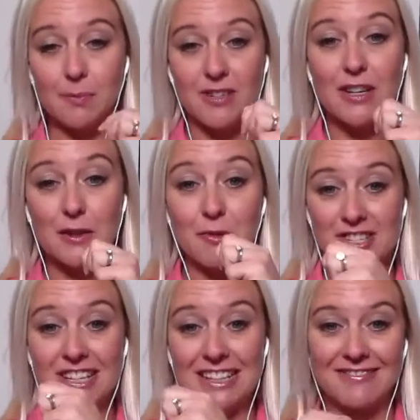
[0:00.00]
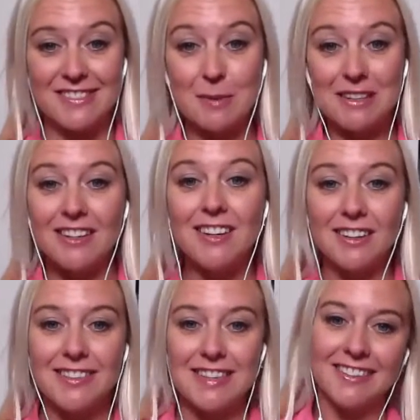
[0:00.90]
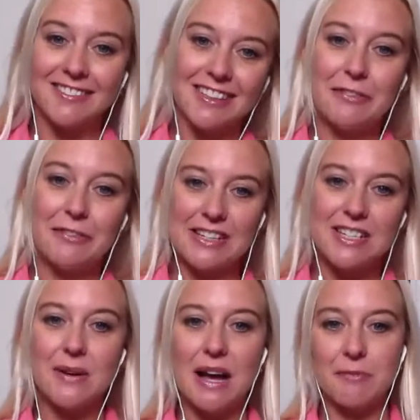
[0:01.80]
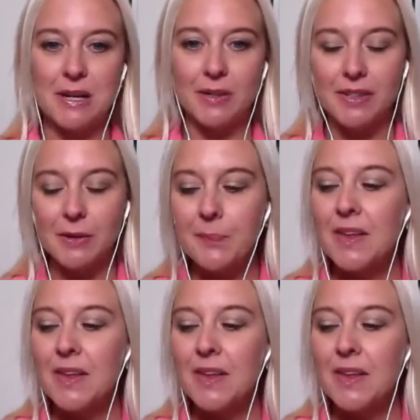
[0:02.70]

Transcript: toothbrushing to be the last thing if they do have milk.